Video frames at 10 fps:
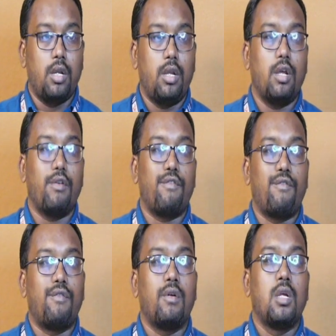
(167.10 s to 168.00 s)

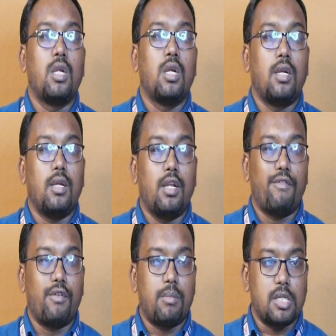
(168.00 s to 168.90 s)
def
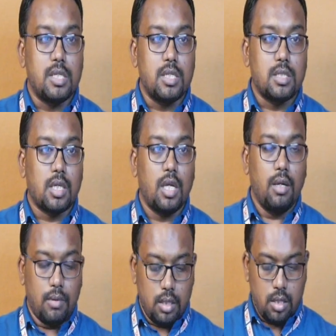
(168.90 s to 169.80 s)
represents
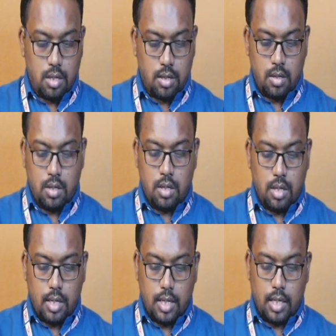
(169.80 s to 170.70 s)
keyword,
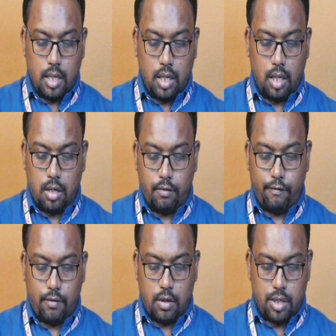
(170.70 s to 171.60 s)
and here
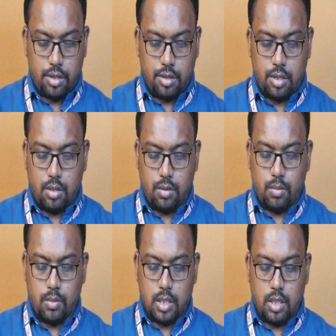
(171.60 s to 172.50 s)
function
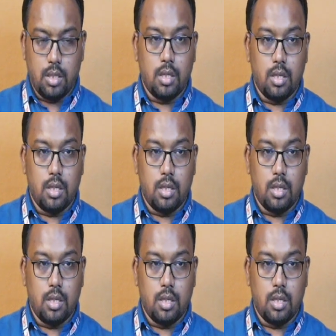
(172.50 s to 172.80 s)
1